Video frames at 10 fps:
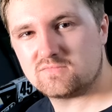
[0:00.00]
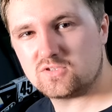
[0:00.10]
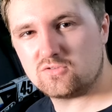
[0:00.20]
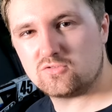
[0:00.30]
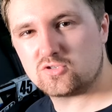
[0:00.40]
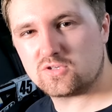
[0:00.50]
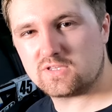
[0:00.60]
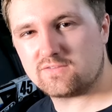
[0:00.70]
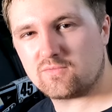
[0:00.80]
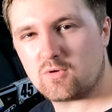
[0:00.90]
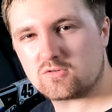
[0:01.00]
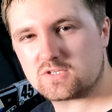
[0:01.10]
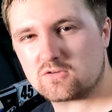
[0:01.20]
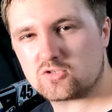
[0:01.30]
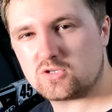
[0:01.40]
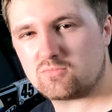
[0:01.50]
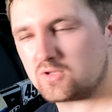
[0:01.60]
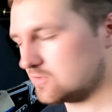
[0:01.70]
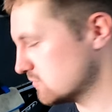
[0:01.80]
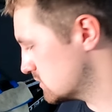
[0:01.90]
You usually leave a motorcycle chain
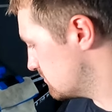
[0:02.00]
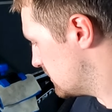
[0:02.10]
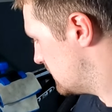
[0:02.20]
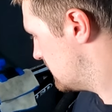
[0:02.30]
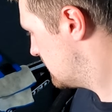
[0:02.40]
pretty loose, but